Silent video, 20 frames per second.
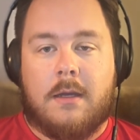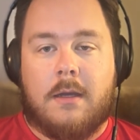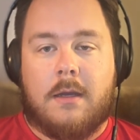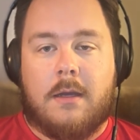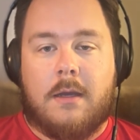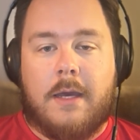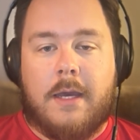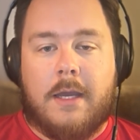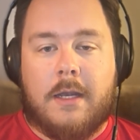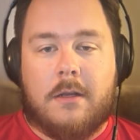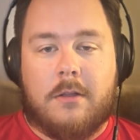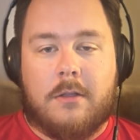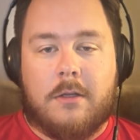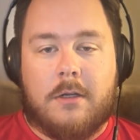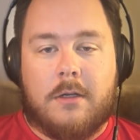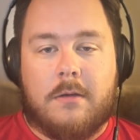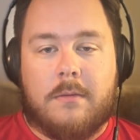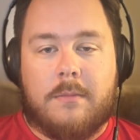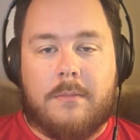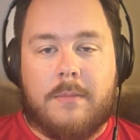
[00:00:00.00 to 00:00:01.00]

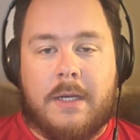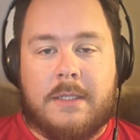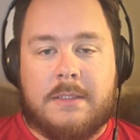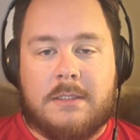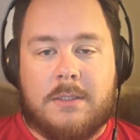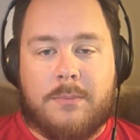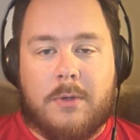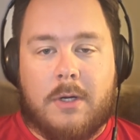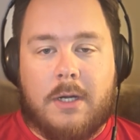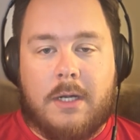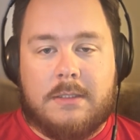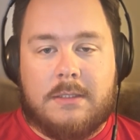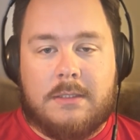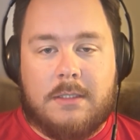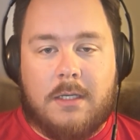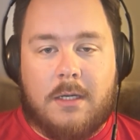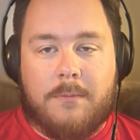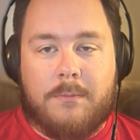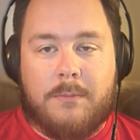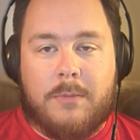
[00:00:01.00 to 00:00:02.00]
Eckler might surprise
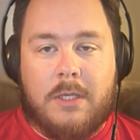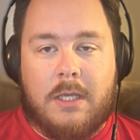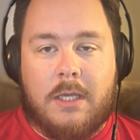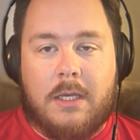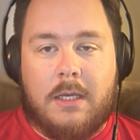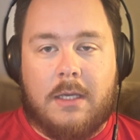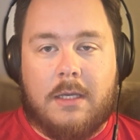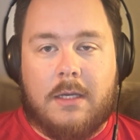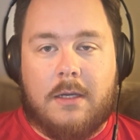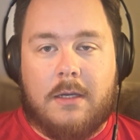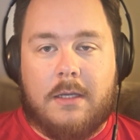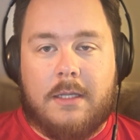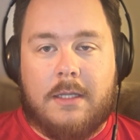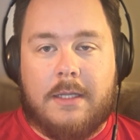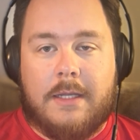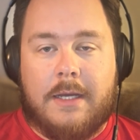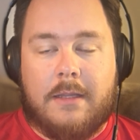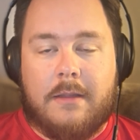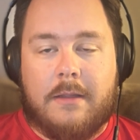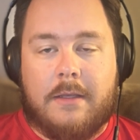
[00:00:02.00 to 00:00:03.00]
some being in
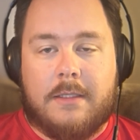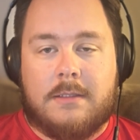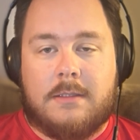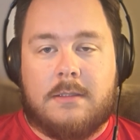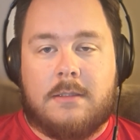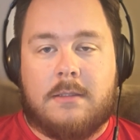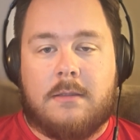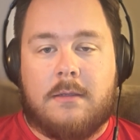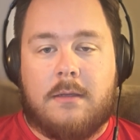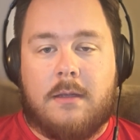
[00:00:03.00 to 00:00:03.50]
that list,